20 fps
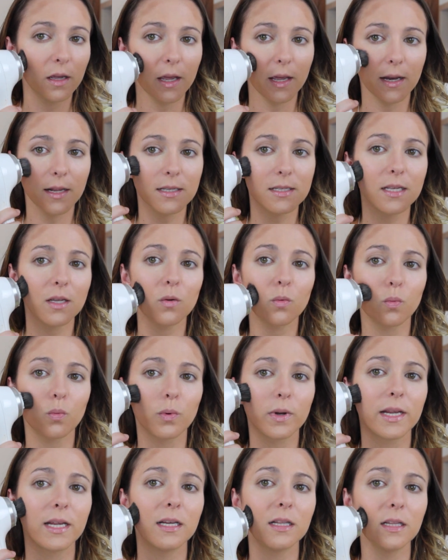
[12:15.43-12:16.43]
It is
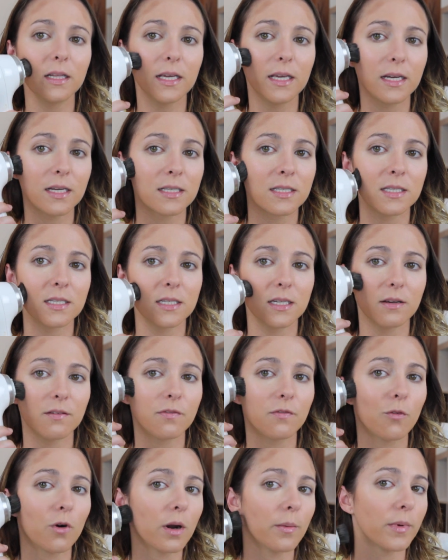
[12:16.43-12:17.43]
like really a
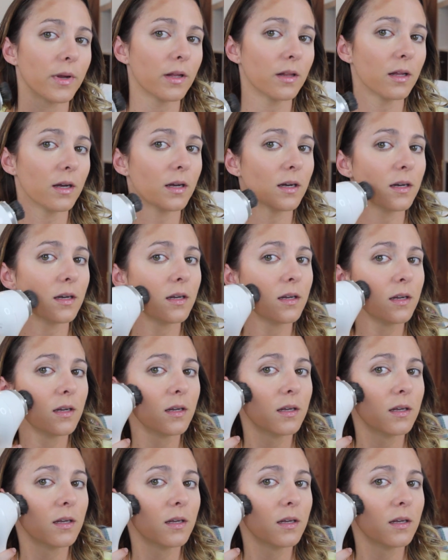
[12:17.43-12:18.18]
stiff formula.